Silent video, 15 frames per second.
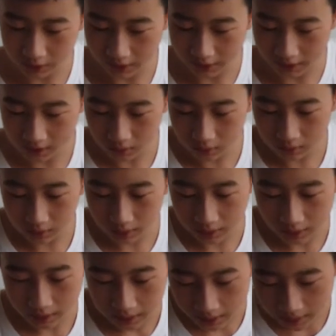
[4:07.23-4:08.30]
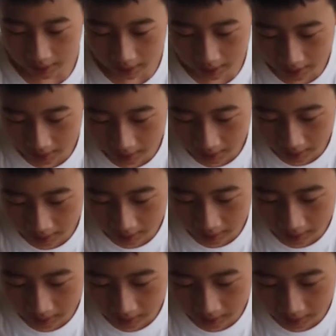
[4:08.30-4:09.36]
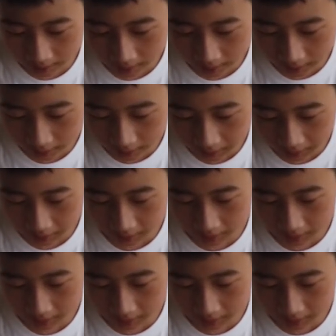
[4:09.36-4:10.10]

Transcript: down and